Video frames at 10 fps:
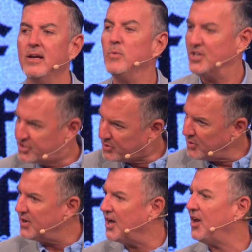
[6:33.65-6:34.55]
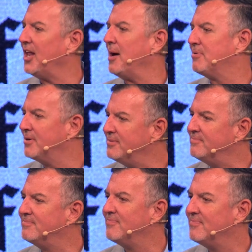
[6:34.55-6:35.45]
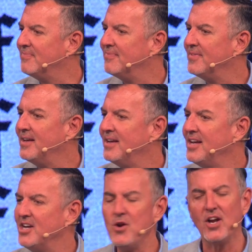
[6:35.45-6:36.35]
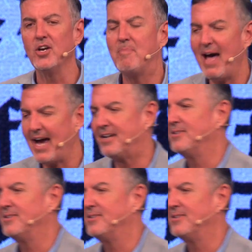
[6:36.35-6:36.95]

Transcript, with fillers: we screw it all up. You know, I look back